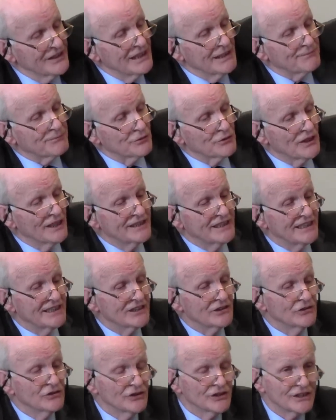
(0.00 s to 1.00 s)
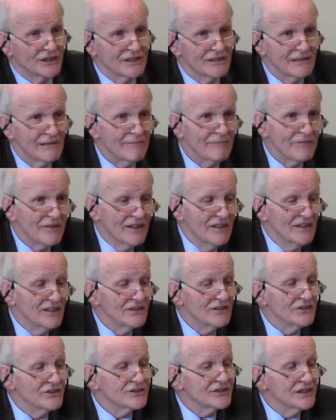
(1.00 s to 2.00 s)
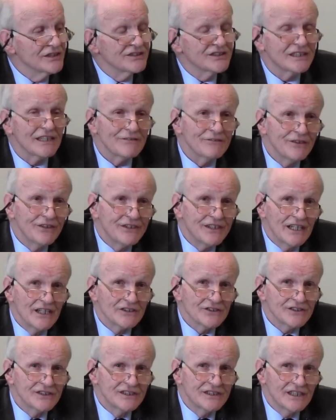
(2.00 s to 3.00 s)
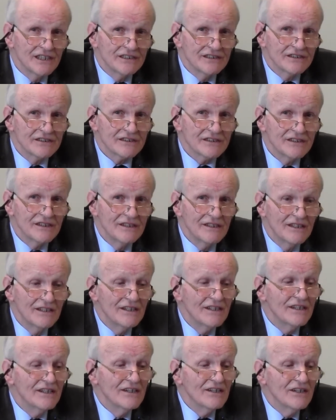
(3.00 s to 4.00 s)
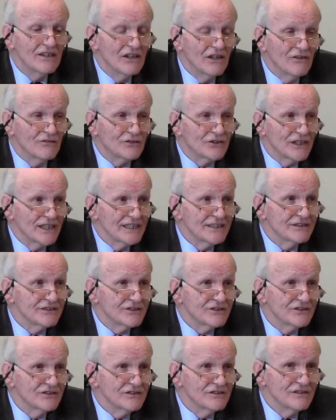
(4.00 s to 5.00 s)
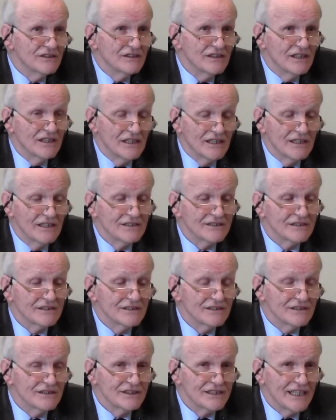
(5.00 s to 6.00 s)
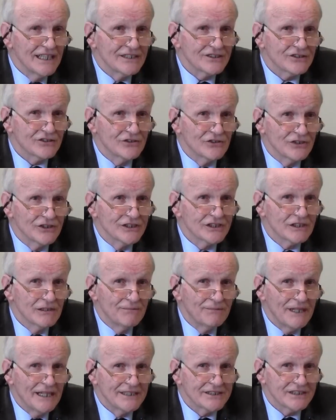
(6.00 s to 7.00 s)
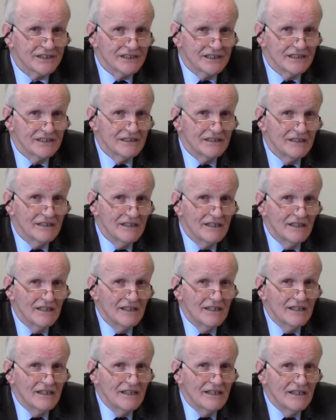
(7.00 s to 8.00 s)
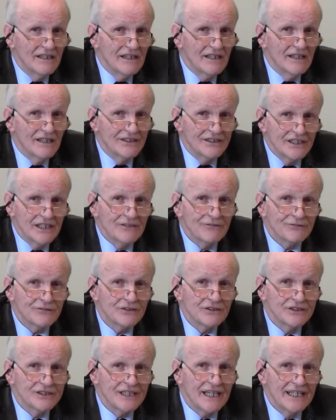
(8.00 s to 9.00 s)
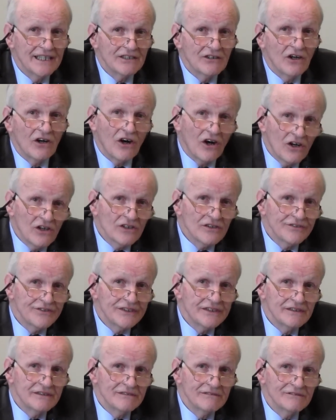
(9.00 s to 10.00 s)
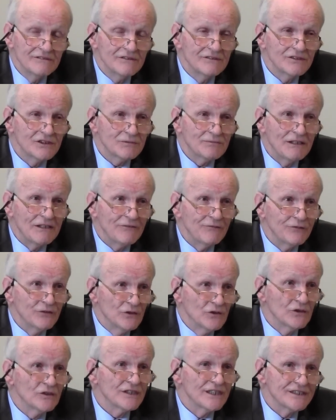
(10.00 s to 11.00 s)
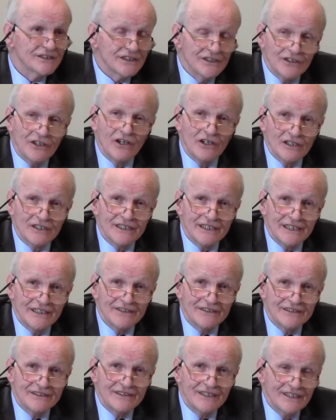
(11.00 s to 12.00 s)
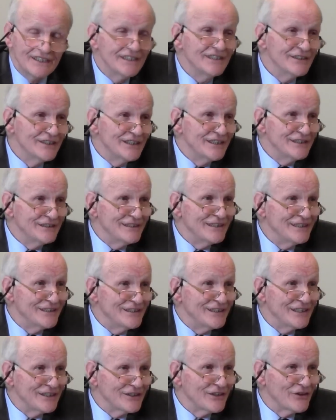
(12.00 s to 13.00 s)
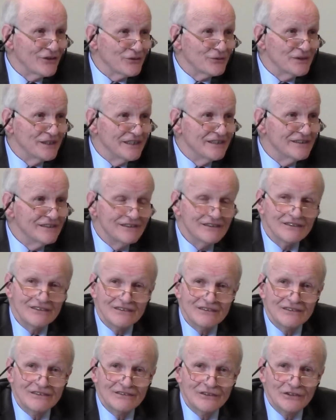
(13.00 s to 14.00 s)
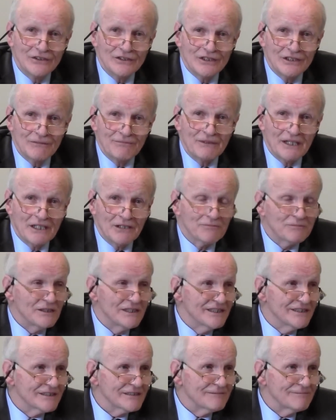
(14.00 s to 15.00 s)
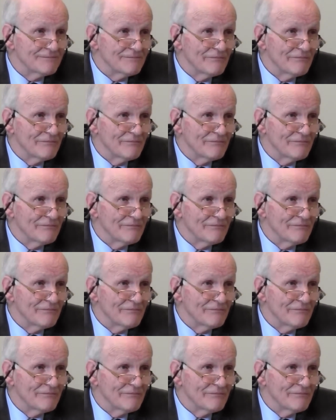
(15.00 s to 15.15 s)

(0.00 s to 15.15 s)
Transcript: in the upper right-hand corner. You see 7,000 tons of dry cast storage capacity, enough to take all of the spent fuel that's in all the other in the other 3 nuclear power plants.